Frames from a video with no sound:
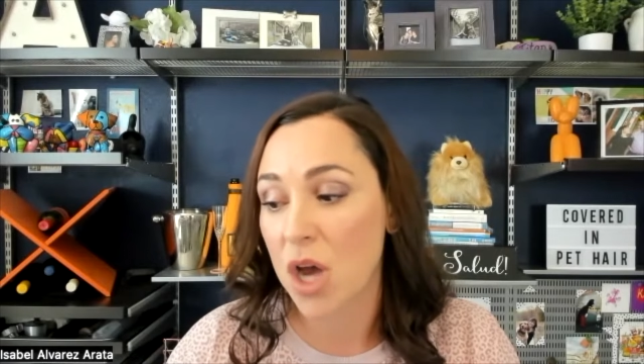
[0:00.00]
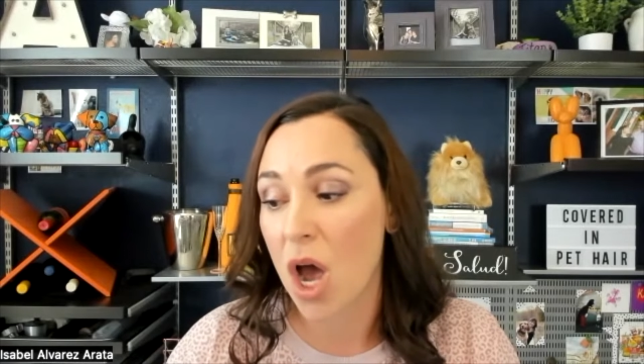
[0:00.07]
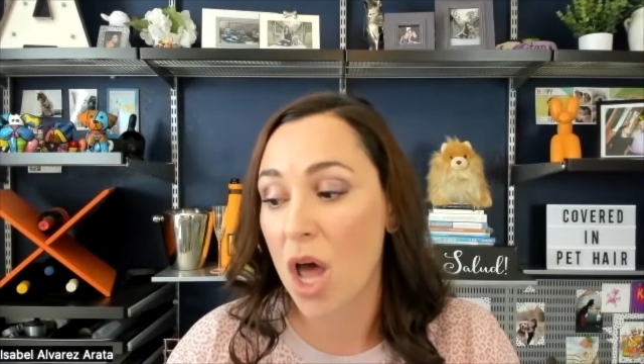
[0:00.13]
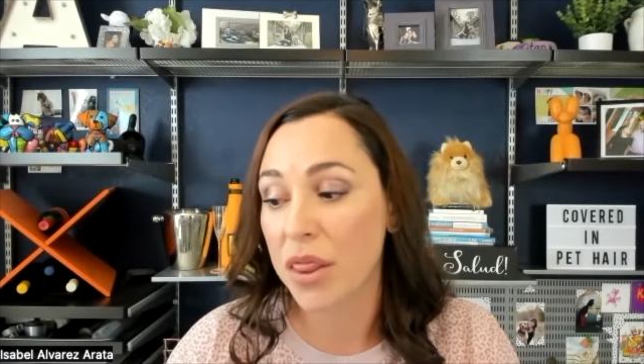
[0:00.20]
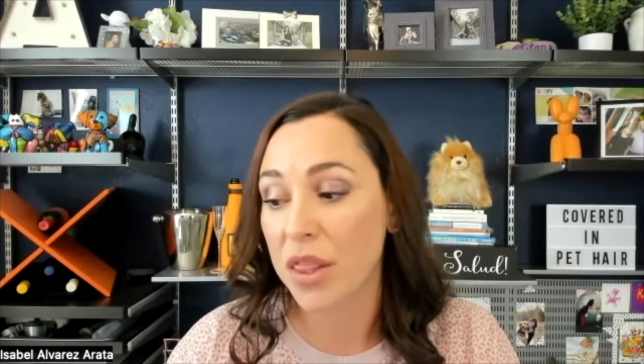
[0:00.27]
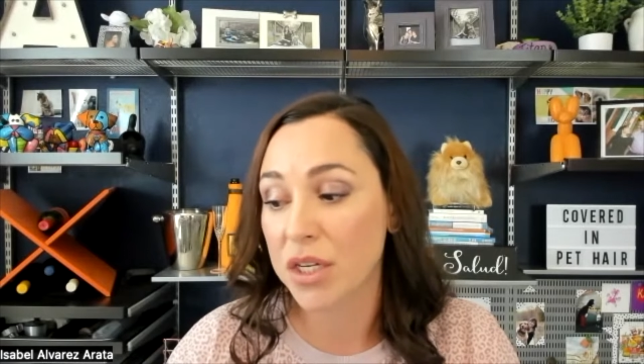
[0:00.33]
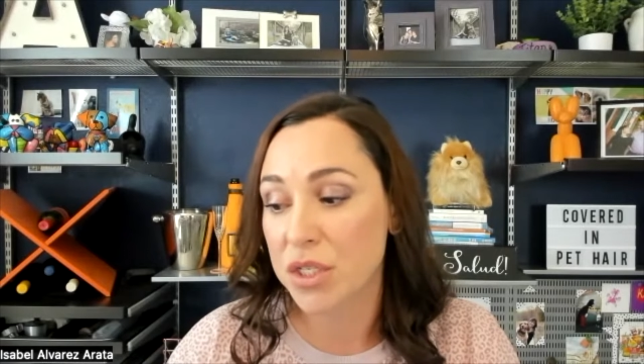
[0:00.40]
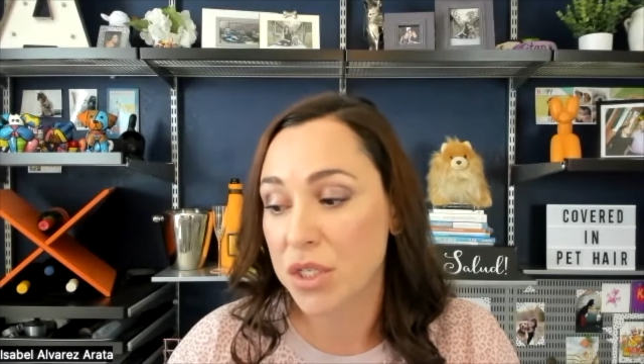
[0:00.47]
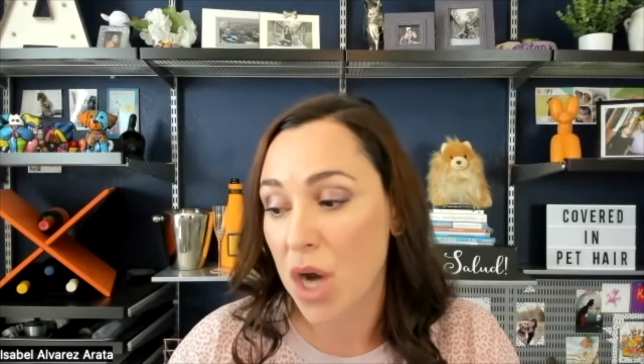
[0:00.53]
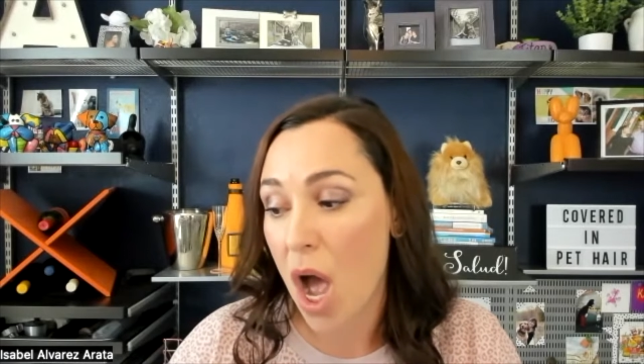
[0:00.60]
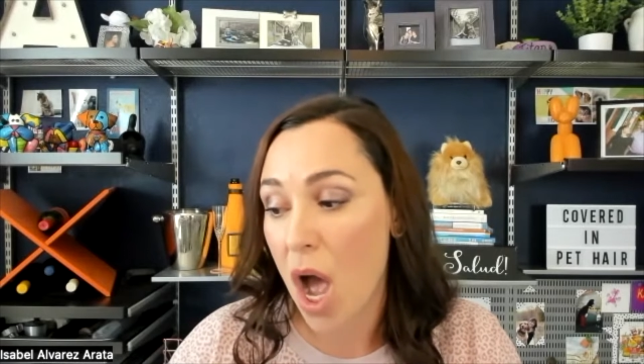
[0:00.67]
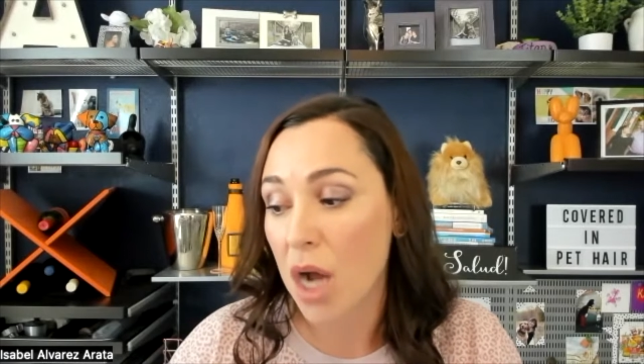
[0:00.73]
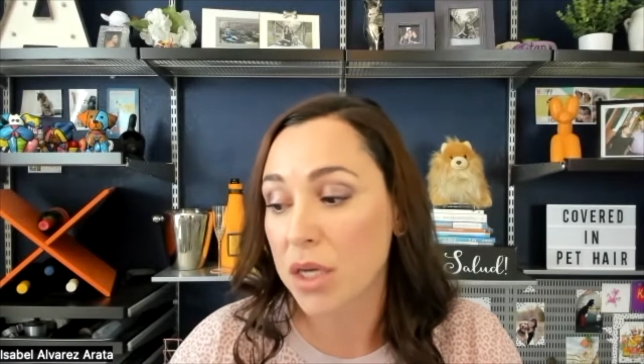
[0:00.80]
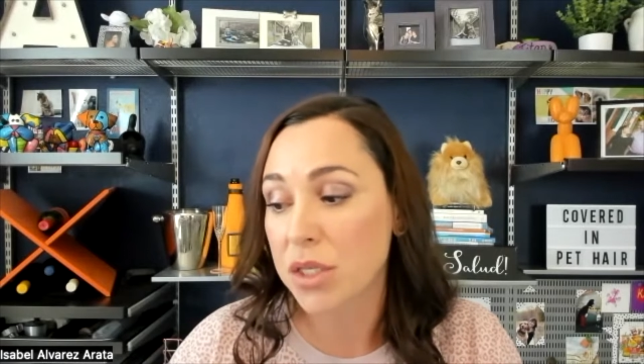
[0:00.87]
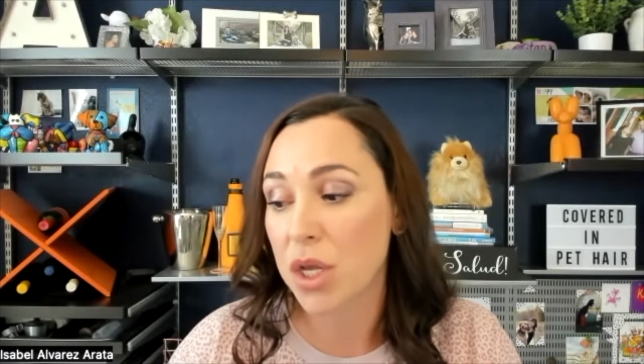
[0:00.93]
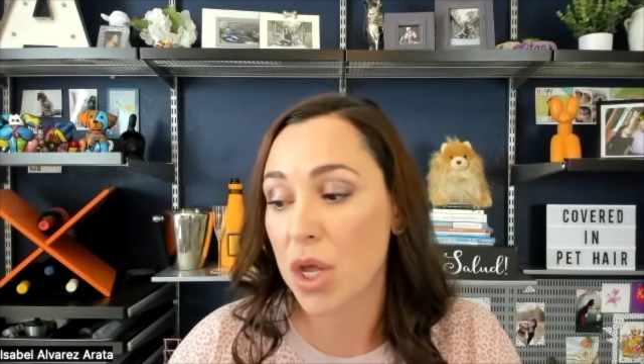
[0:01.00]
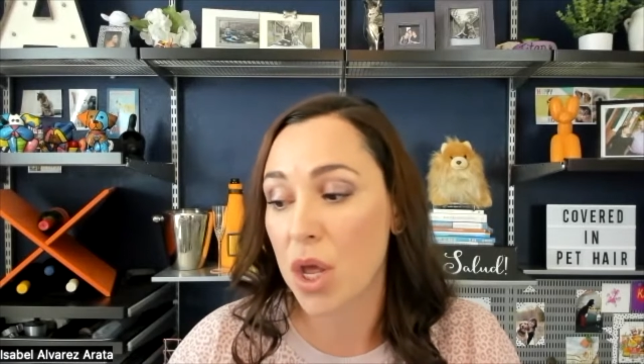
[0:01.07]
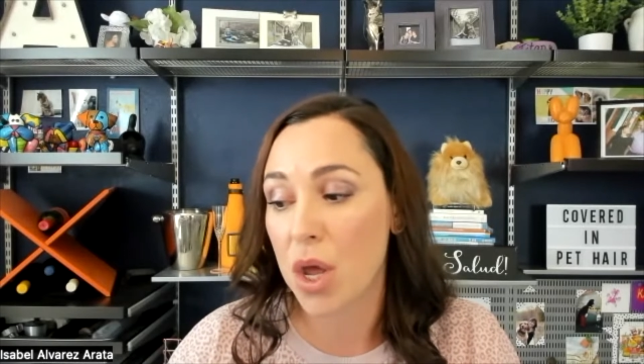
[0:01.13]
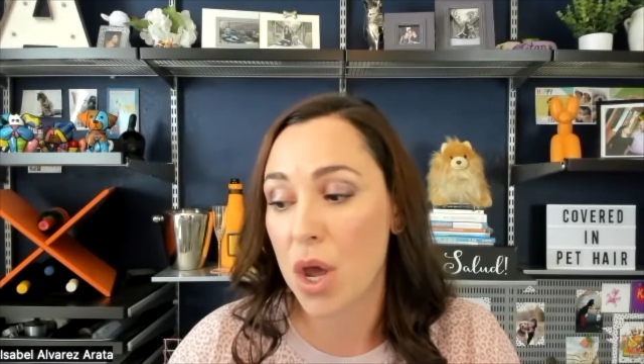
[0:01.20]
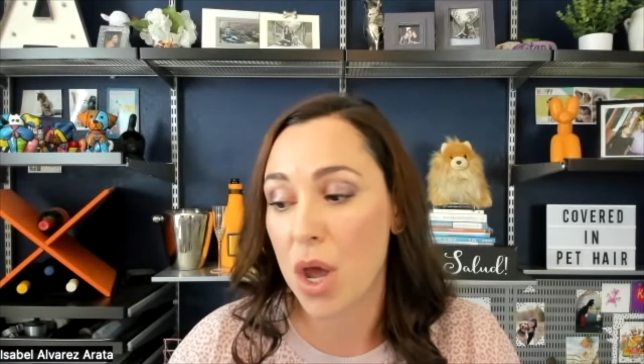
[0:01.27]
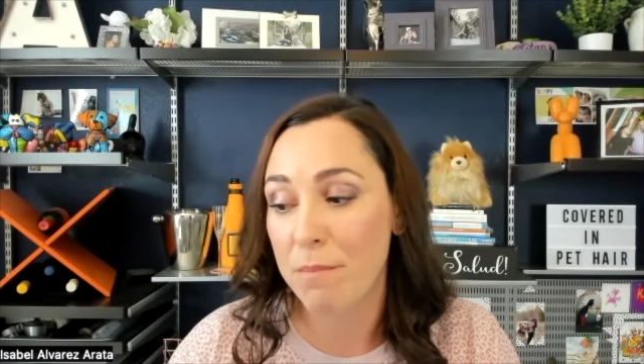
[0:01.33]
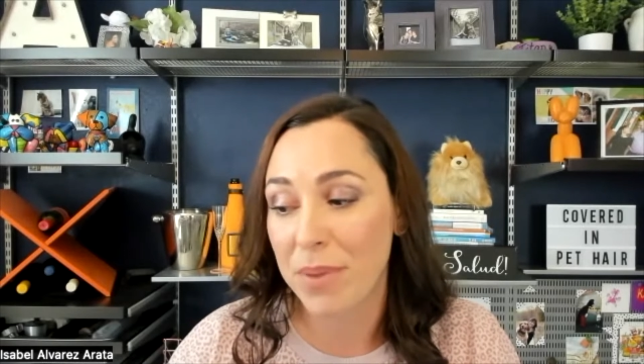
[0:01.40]
on the dog's
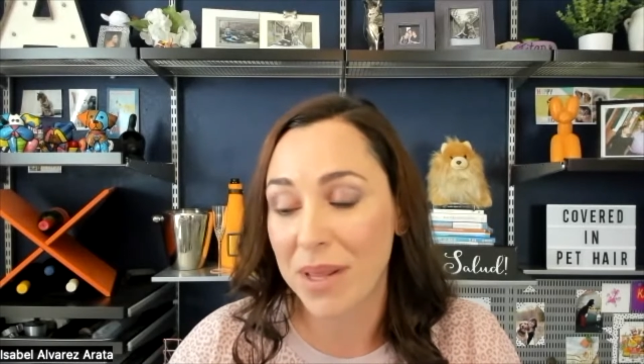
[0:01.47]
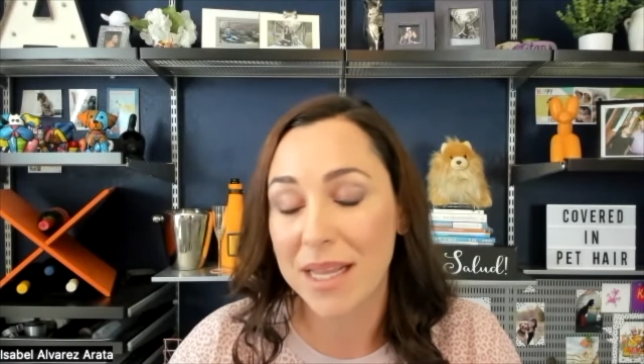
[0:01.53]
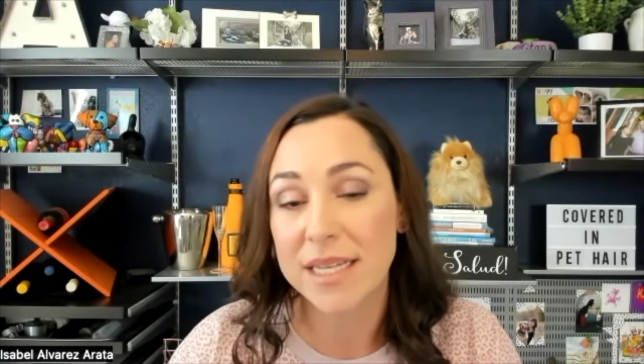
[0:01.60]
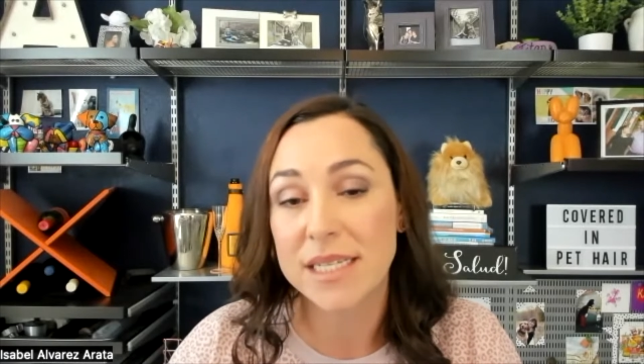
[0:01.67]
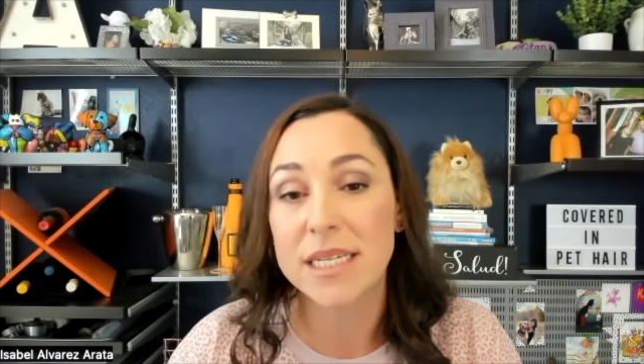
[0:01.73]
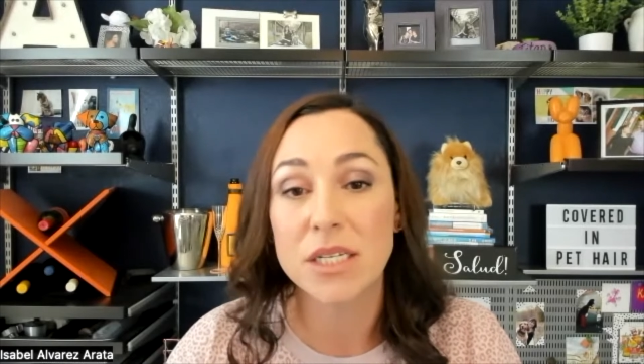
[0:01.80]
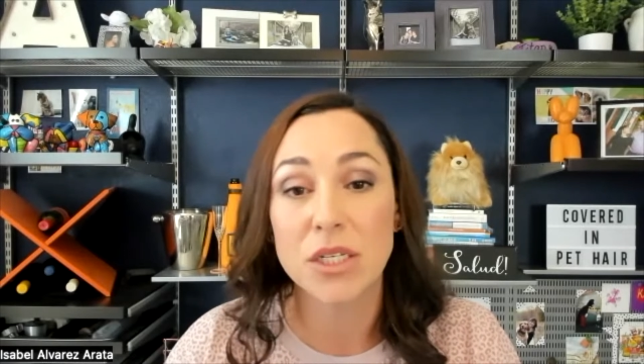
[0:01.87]
ability